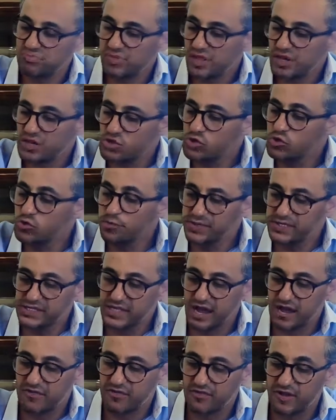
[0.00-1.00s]
Super
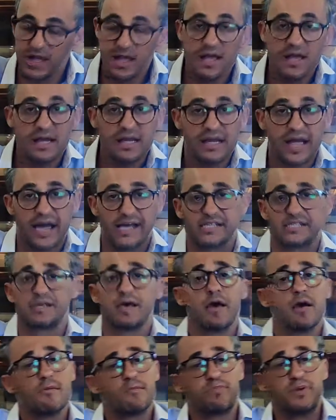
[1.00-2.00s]
stuff.
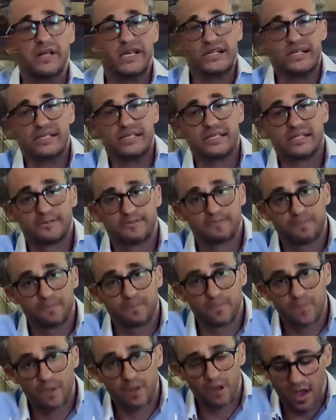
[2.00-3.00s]
Guys, please
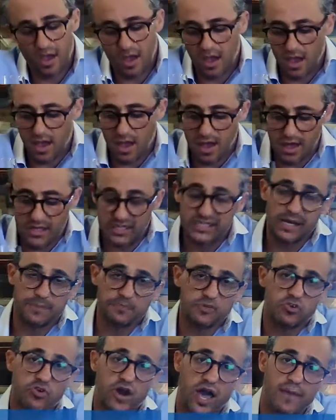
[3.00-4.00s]

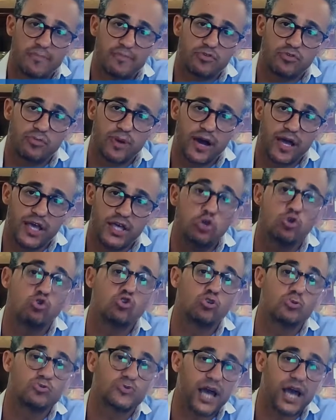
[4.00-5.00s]
subscribe to my
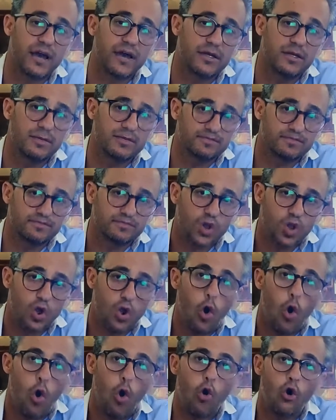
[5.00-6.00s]
YouTube channel,
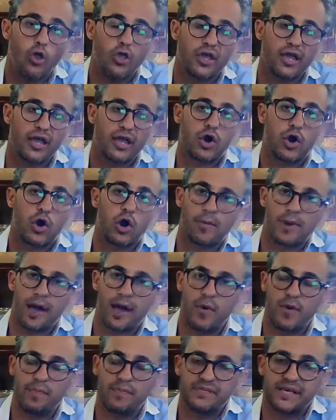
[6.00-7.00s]
or you can go on my
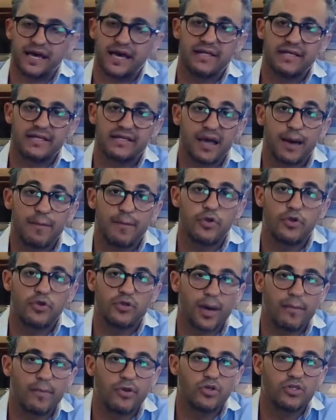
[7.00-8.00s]
website
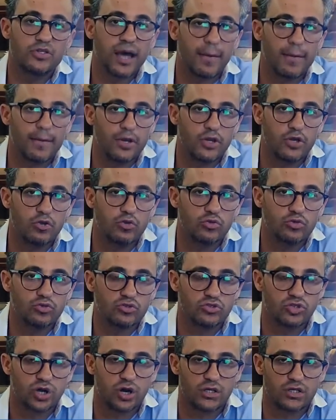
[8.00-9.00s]

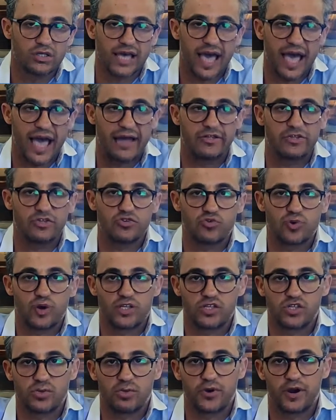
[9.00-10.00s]

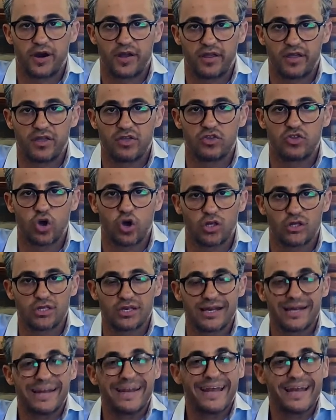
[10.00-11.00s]

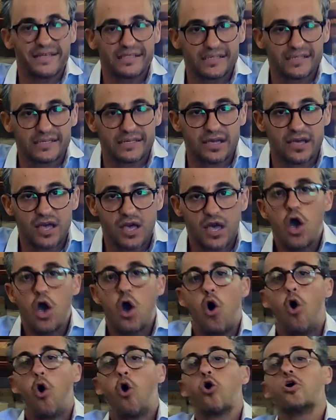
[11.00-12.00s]
www.andrewazzopardi.net,
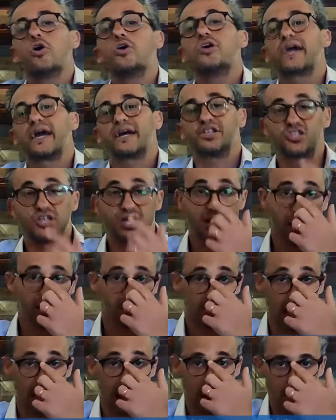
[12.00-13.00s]
or you can check
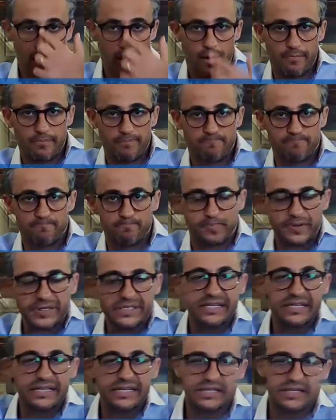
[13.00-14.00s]
out our
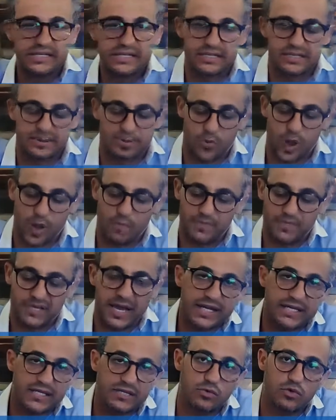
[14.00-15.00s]
business
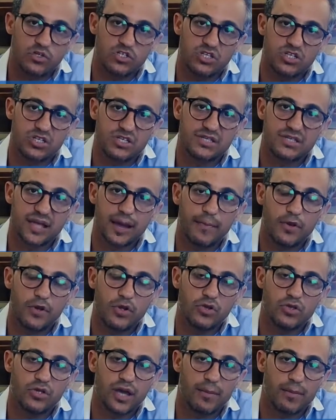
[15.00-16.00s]
website, which is
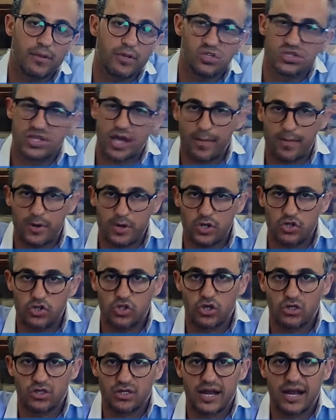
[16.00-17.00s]

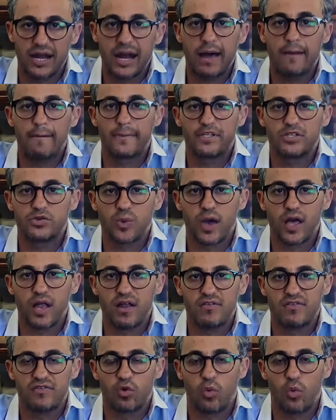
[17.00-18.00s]

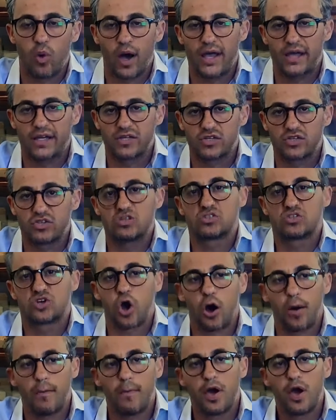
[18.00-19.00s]

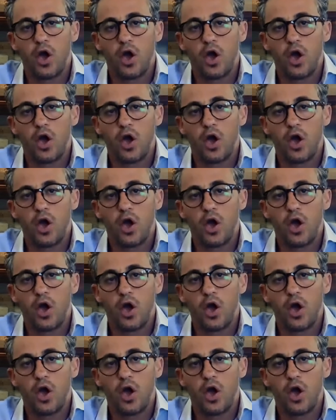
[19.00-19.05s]
www.number12wines.com,